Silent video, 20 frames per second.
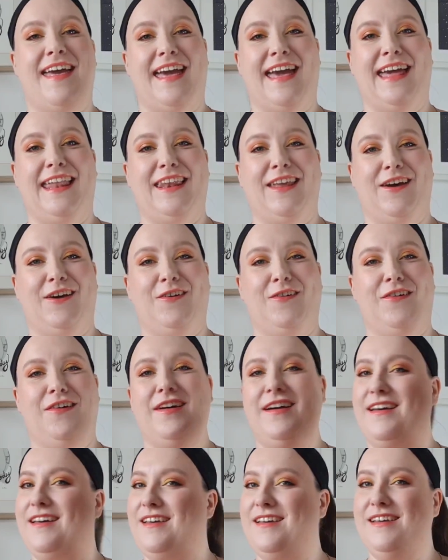Hello,
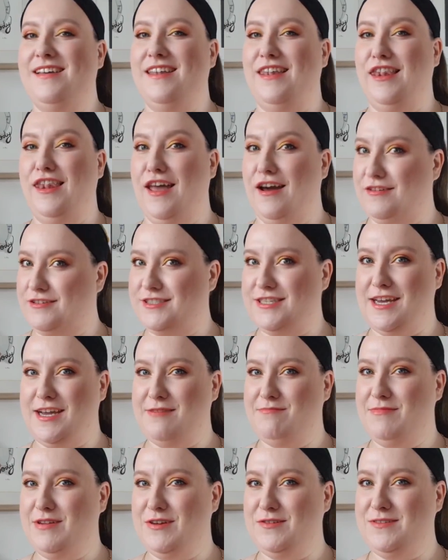long
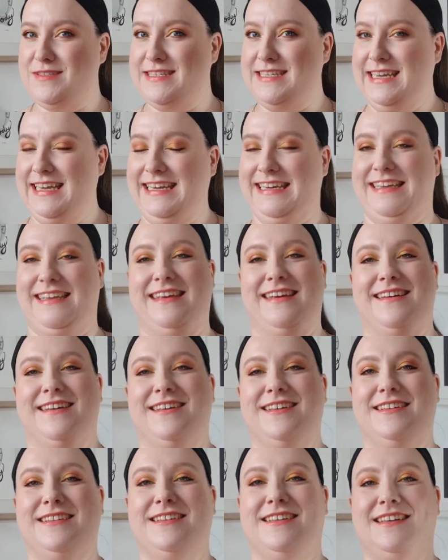time no see.
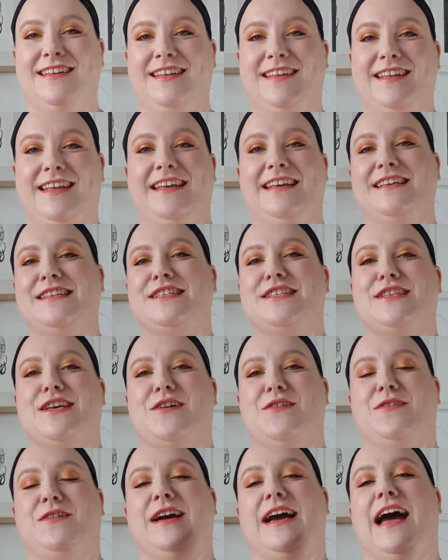
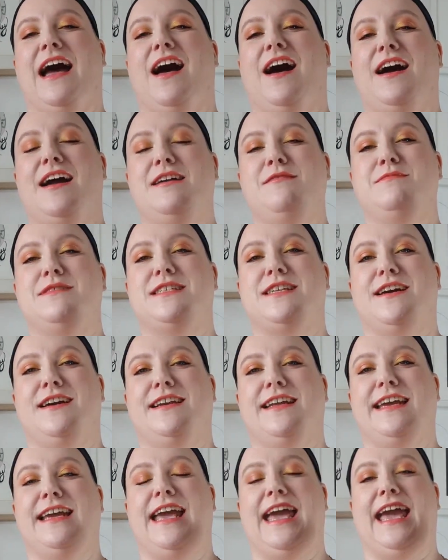So, I am
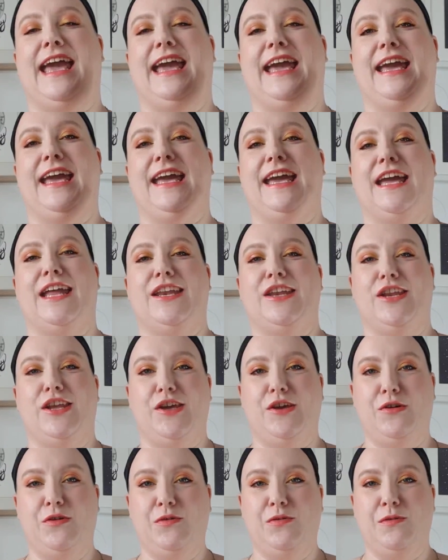starting a
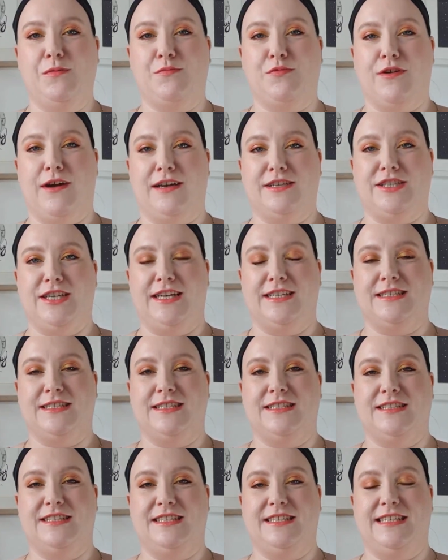new
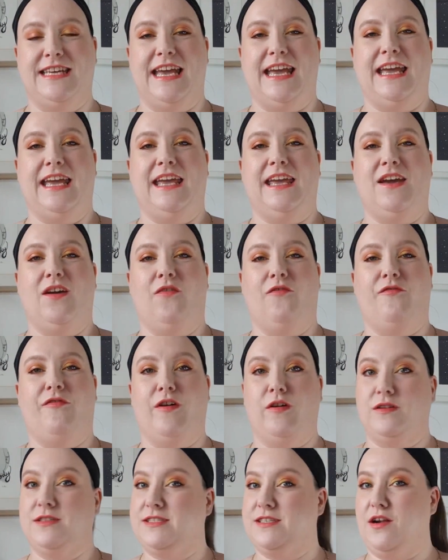project today
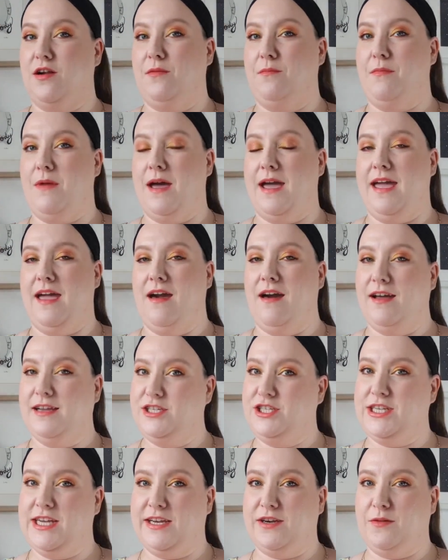focused on my
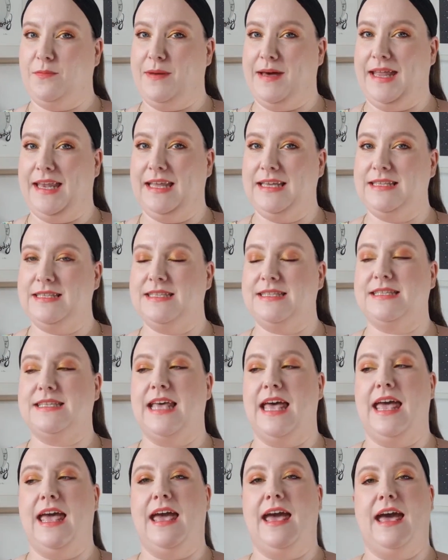eyeshadow palettes,
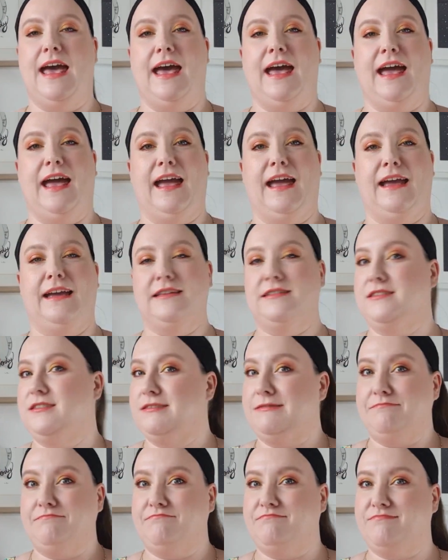and
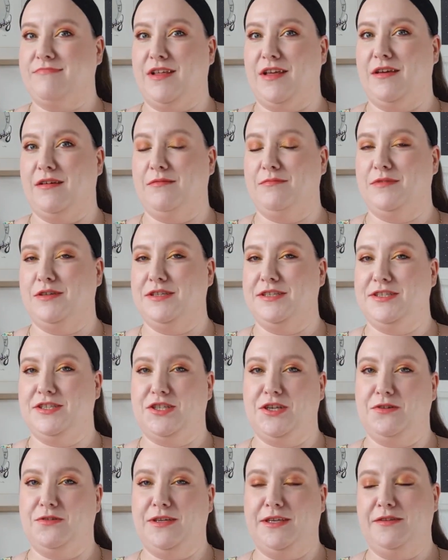I'm going to
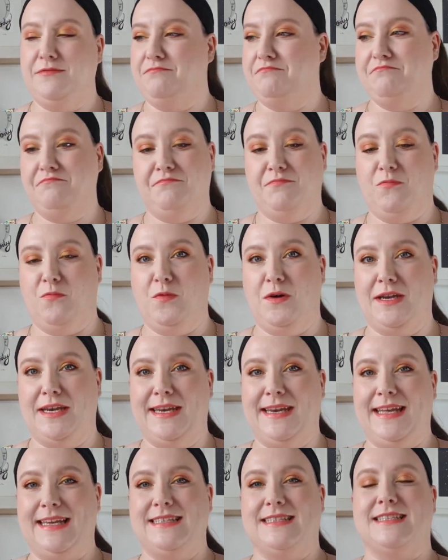show you what it
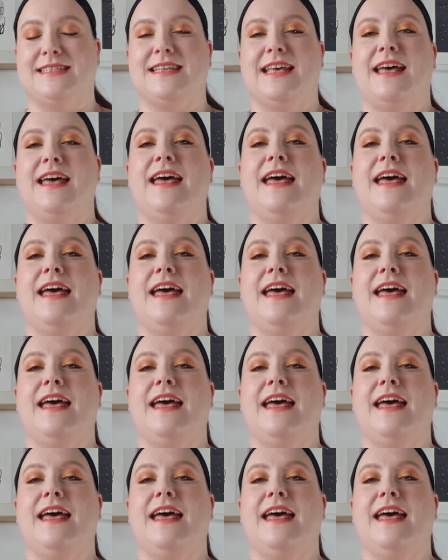is.